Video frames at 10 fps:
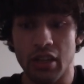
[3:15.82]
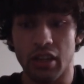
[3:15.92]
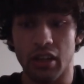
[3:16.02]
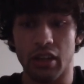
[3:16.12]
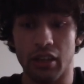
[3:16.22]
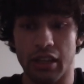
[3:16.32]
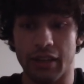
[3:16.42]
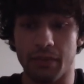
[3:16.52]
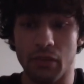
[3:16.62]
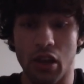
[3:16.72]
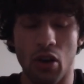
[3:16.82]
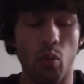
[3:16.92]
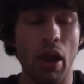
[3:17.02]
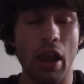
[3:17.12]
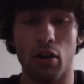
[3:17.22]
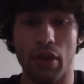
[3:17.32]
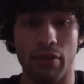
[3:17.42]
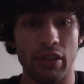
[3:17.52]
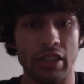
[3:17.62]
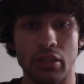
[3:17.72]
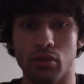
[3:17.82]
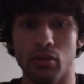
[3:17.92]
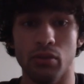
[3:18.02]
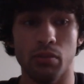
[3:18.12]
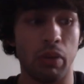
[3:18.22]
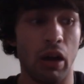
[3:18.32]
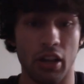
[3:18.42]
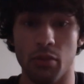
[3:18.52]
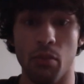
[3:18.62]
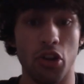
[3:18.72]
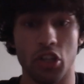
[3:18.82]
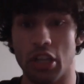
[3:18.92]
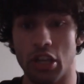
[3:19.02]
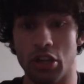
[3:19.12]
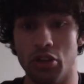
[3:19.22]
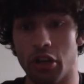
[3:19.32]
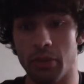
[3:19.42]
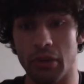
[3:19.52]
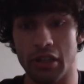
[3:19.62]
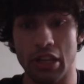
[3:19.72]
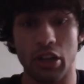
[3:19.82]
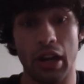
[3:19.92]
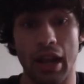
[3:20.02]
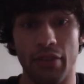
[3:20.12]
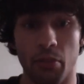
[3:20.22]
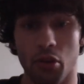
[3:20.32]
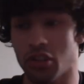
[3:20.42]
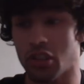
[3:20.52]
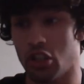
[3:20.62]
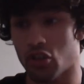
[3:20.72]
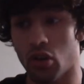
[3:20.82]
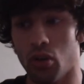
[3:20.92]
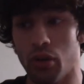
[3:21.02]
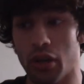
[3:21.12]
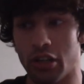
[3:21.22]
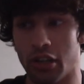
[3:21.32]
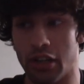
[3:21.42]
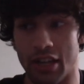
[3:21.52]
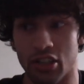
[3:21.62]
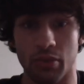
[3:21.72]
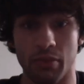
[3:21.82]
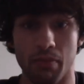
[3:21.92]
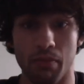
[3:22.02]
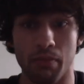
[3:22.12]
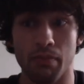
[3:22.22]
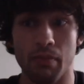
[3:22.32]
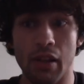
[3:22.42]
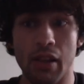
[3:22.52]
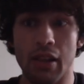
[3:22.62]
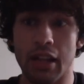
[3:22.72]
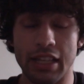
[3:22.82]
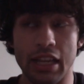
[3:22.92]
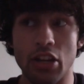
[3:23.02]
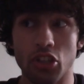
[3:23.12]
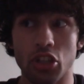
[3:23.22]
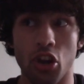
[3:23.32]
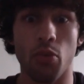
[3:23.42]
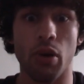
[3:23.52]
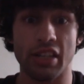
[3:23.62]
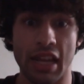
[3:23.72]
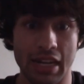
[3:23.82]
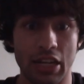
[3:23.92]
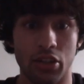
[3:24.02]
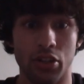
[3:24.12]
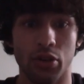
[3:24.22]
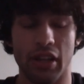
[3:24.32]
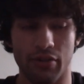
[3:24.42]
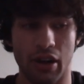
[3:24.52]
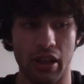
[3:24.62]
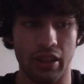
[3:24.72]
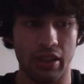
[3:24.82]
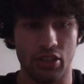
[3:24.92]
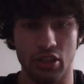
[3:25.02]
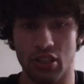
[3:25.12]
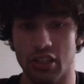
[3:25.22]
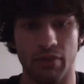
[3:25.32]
like aware of every single part of the motion that you're doing, because then you're going to have the most control, and you're going to actually essentially know what technique you're doing, rather than just